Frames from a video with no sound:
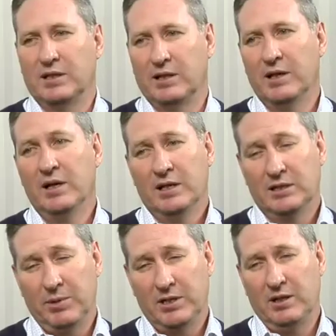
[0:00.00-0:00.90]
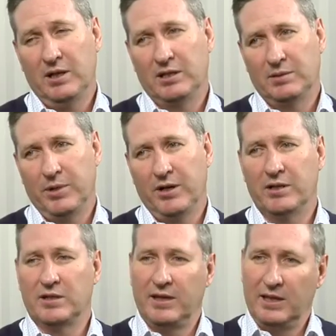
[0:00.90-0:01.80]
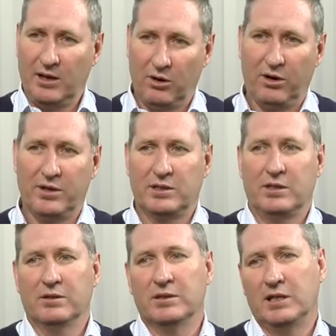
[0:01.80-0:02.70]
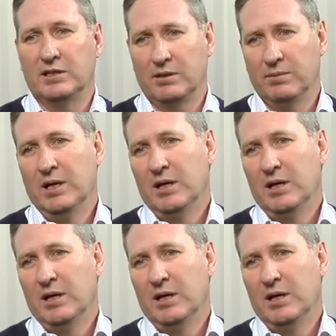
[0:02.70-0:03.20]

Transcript: and the, especially the experience i think there are the skills in Eskom